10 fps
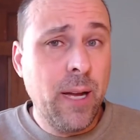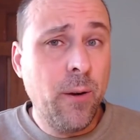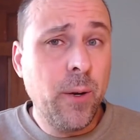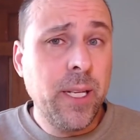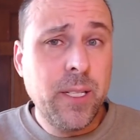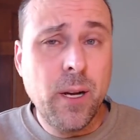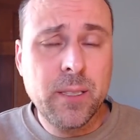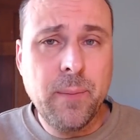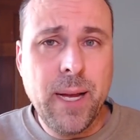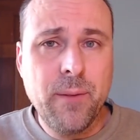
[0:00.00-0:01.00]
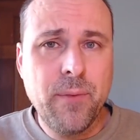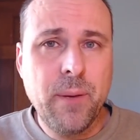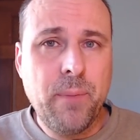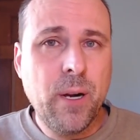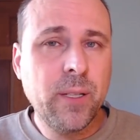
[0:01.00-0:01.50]
Now, I already talked about
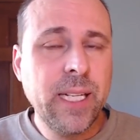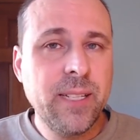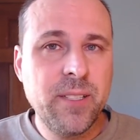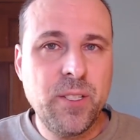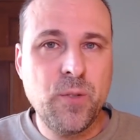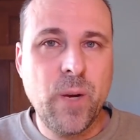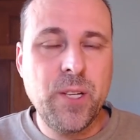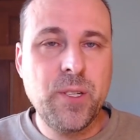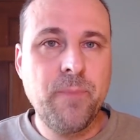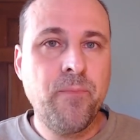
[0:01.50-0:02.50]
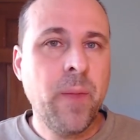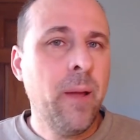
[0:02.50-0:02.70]
the parking situation,